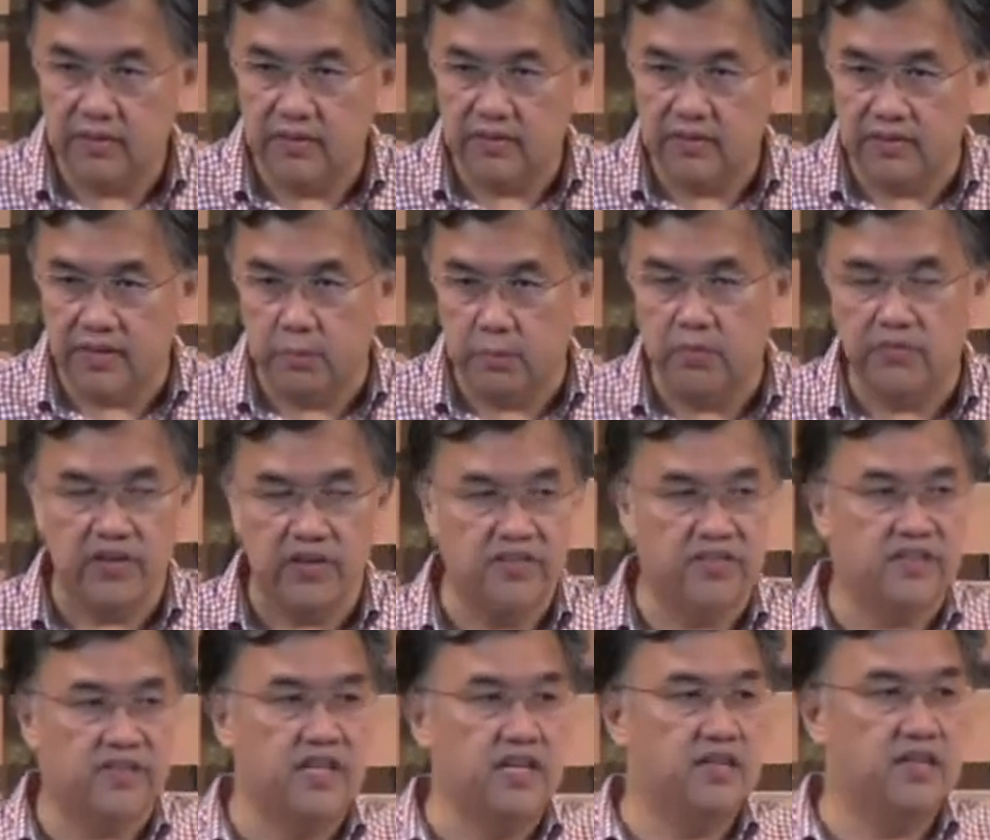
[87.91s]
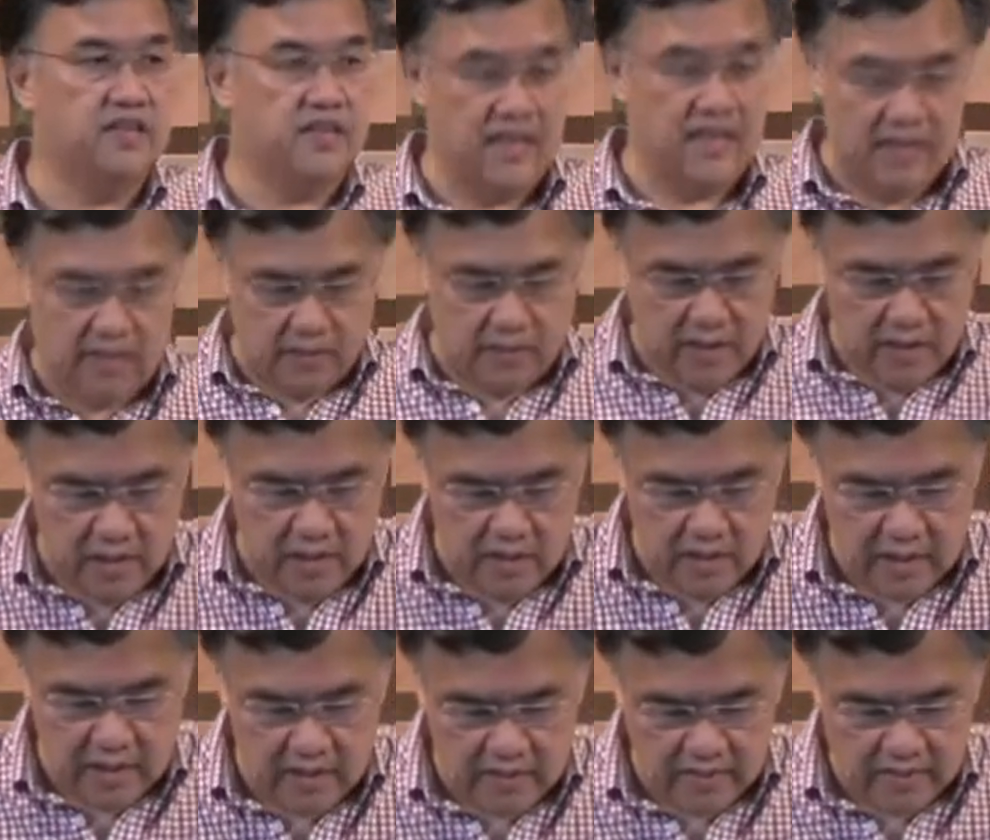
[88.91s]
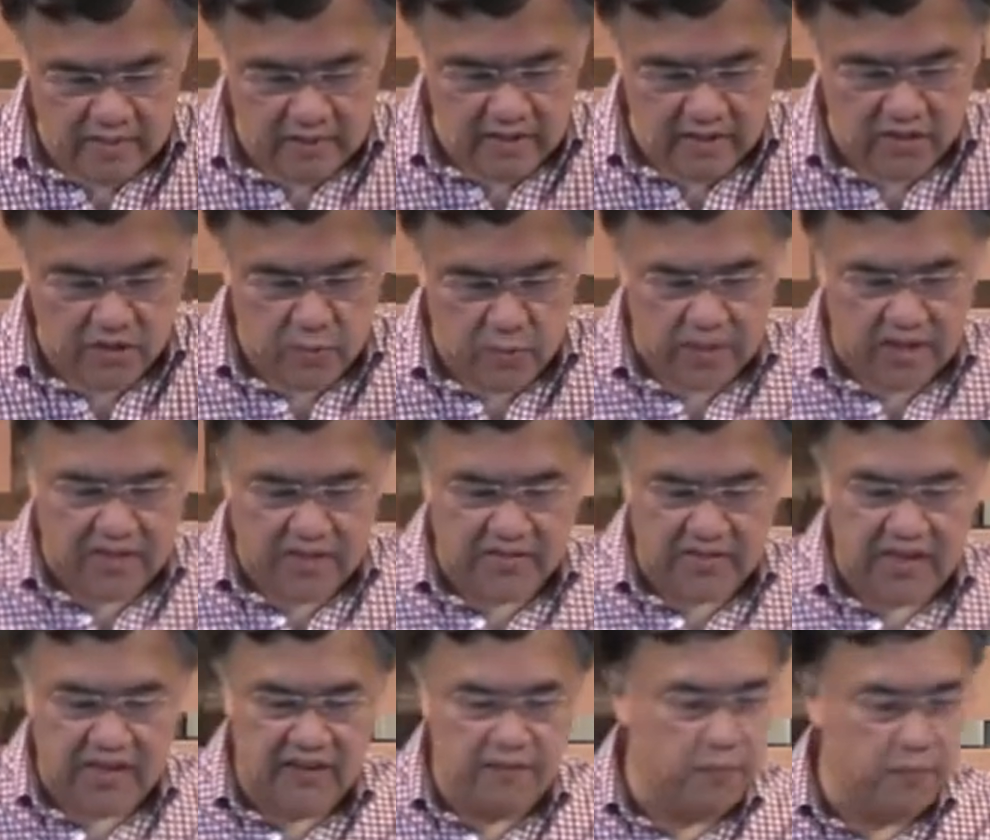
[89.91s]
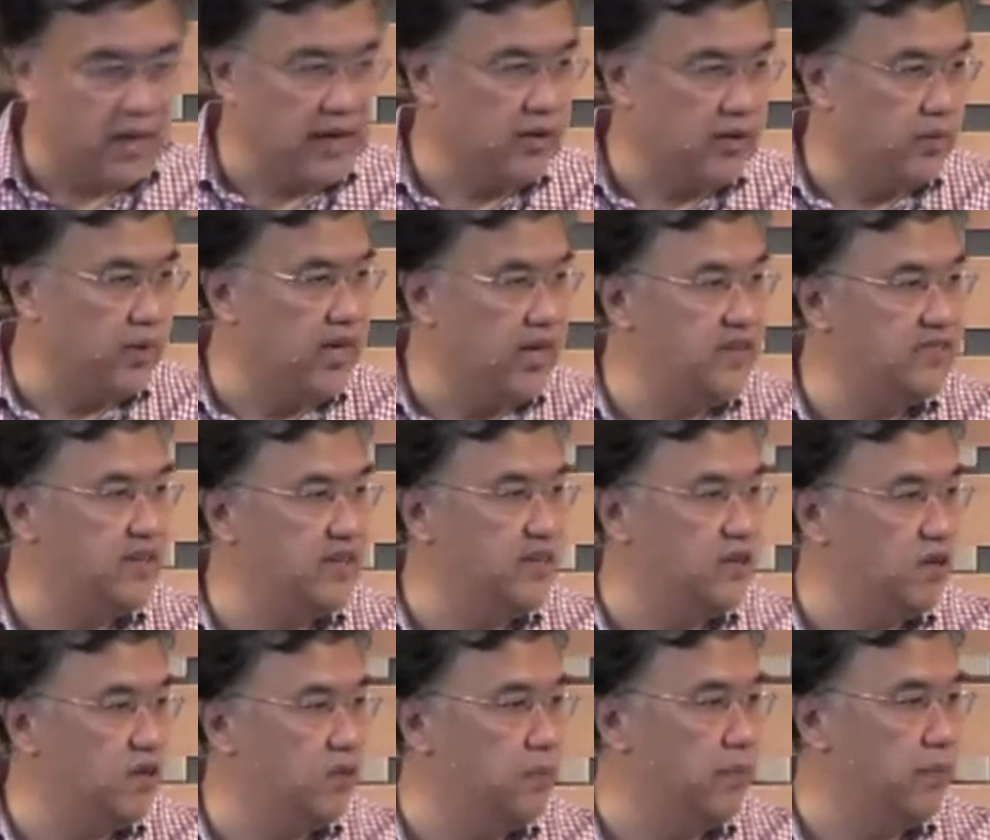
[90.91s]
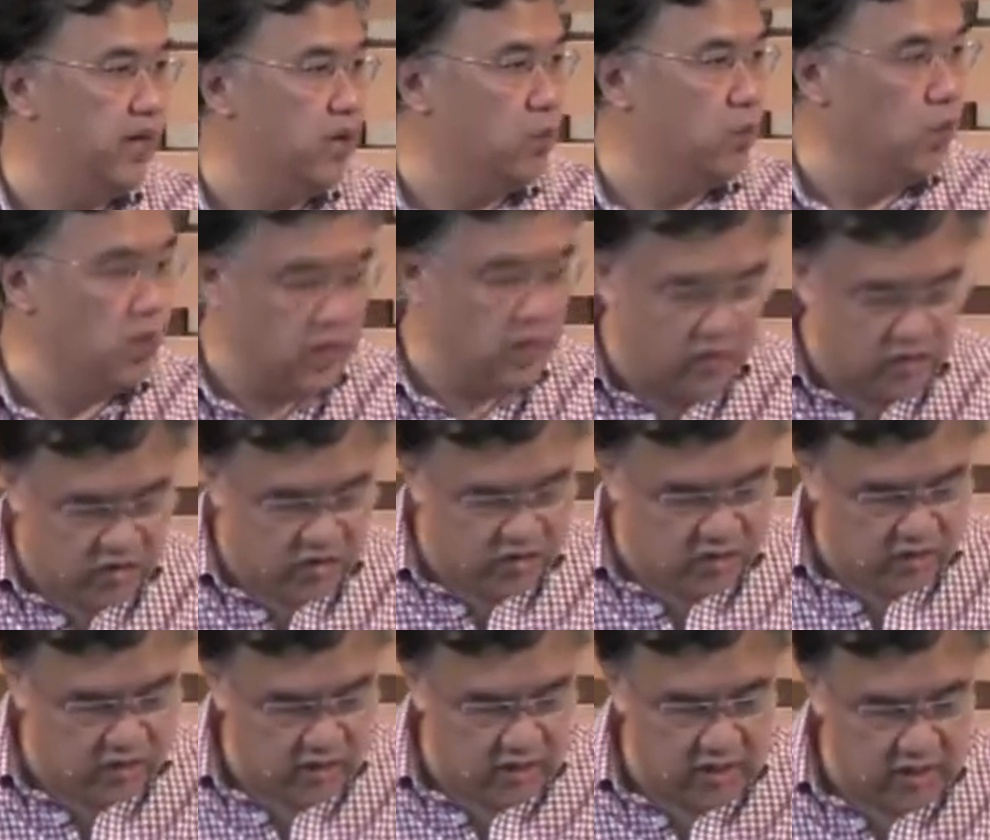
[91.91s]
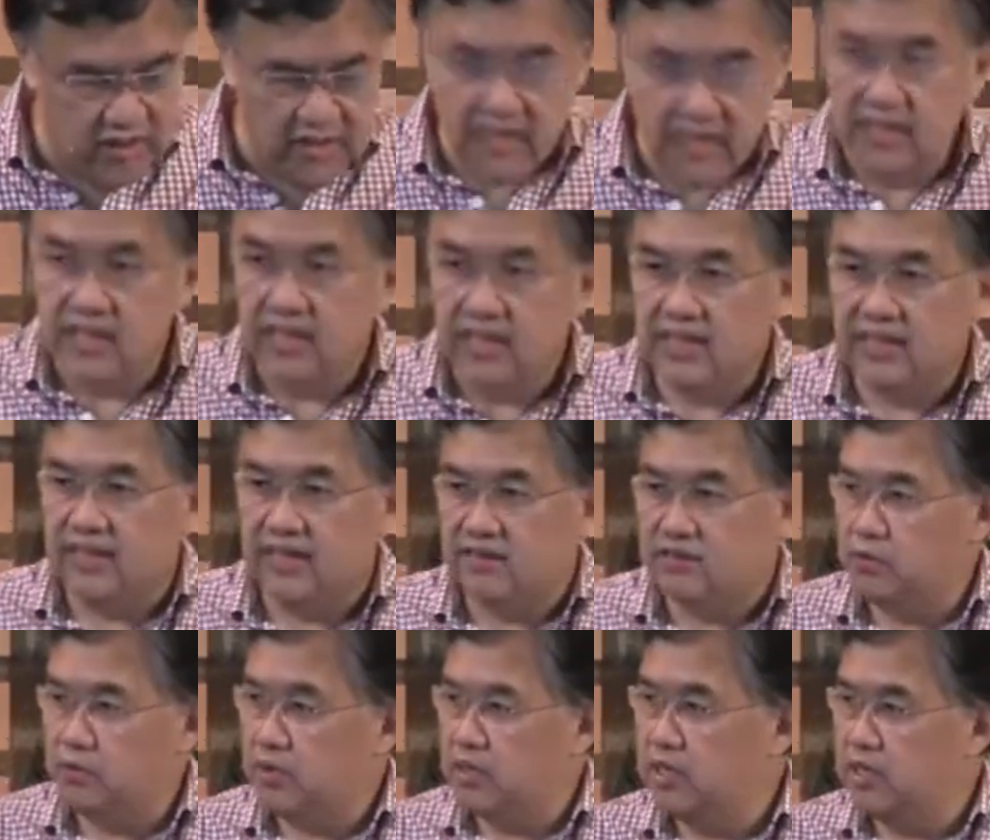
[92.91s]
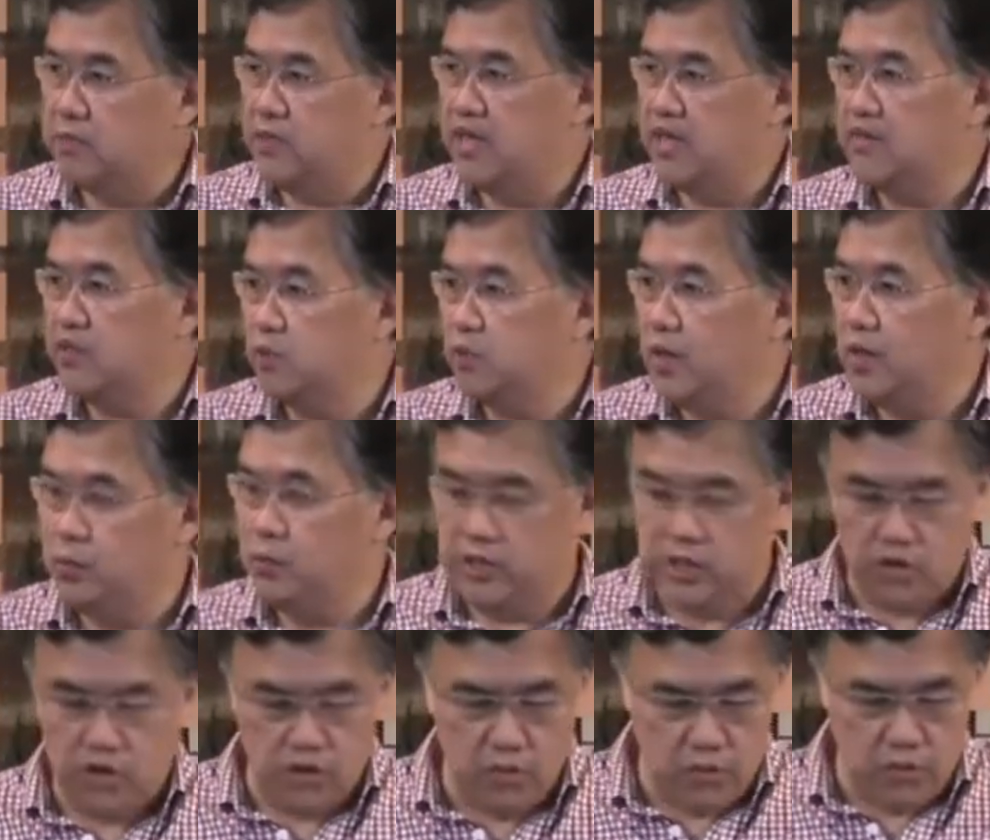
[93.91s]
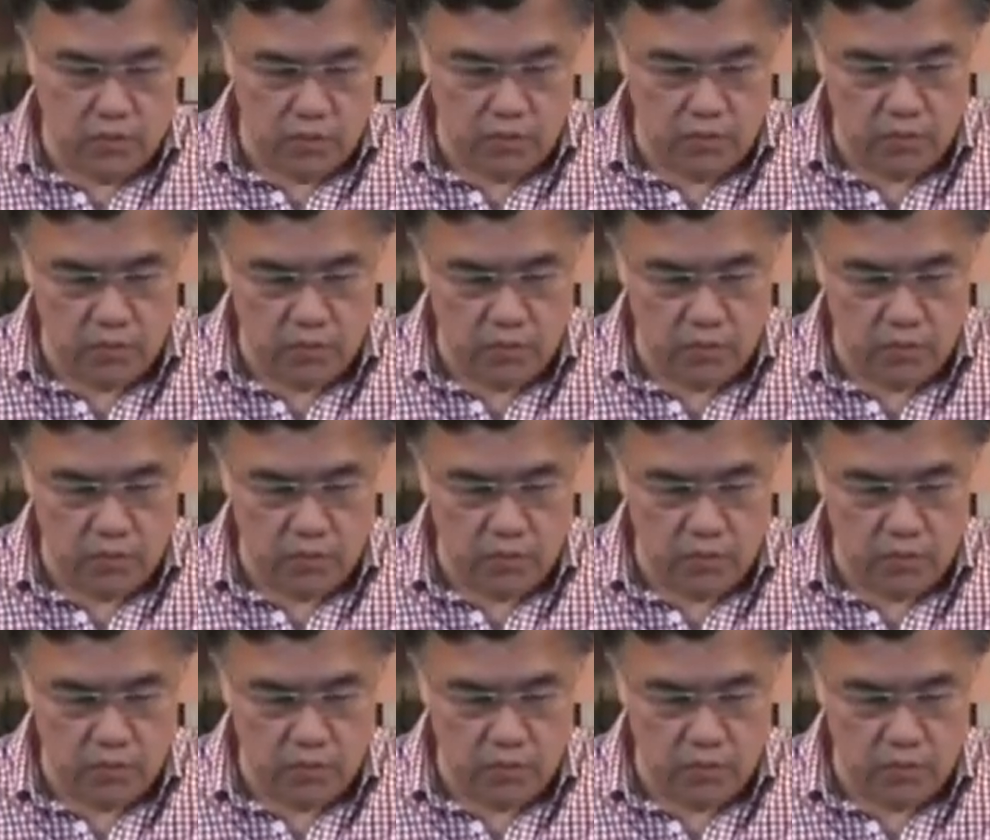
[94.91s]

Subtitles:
Some of us think that since we are saved by grace and not by works, it doesn't really matter what we do.